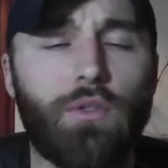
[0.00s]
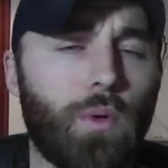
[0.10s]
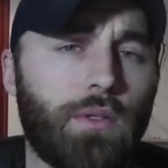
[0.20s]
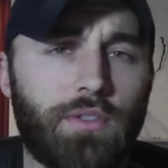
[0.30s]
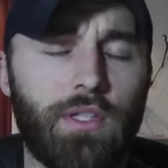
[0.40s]

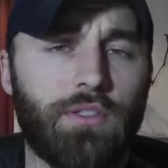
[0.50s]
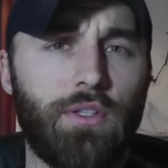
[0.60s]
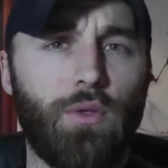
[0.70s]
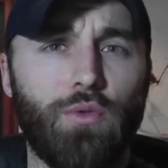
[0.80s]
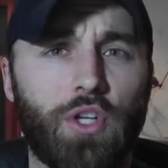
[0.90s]
towards this
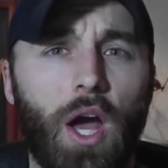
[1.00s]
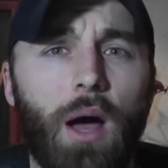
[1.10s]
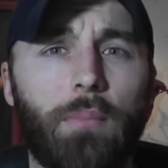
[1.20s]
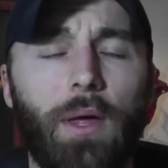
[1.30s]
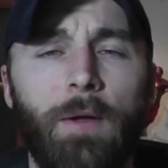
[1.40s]
new
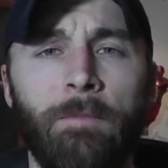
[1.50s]
job.